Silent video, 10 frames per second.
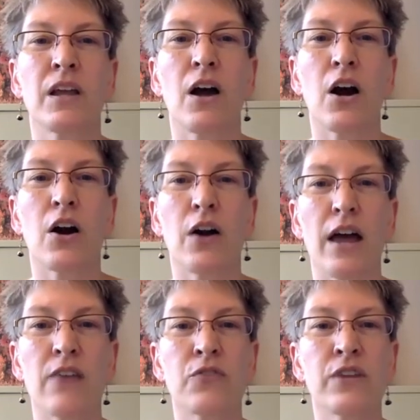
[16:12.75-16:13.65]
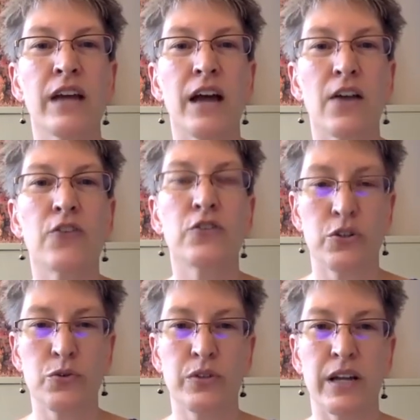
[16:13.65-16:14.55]
are every other
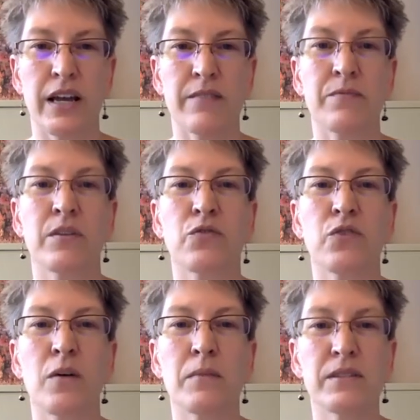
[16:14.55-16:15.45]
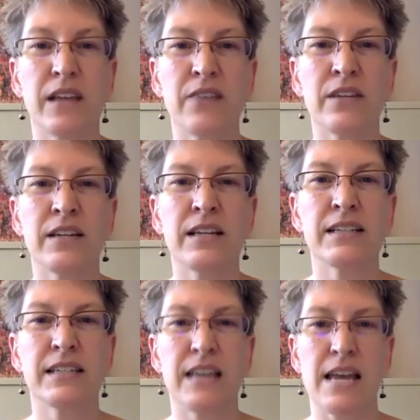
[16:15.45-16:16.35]
Tuesday from 7
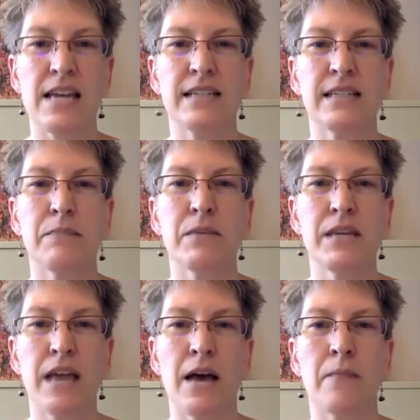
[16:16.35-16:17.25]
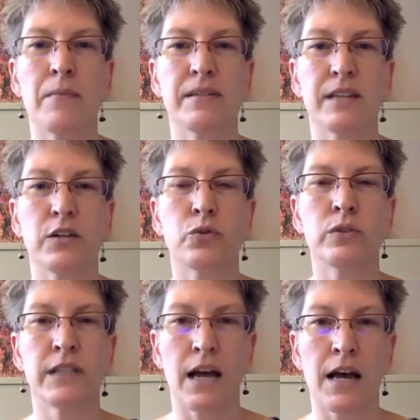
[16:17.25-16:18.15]
to 8 p.m. Central
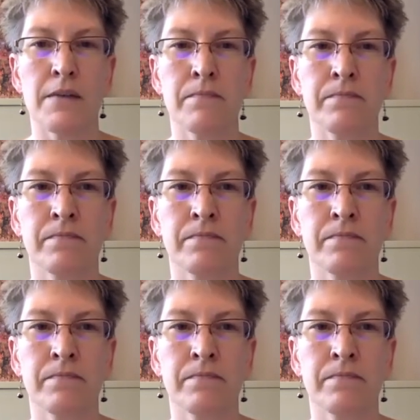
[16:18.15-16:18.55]
Time.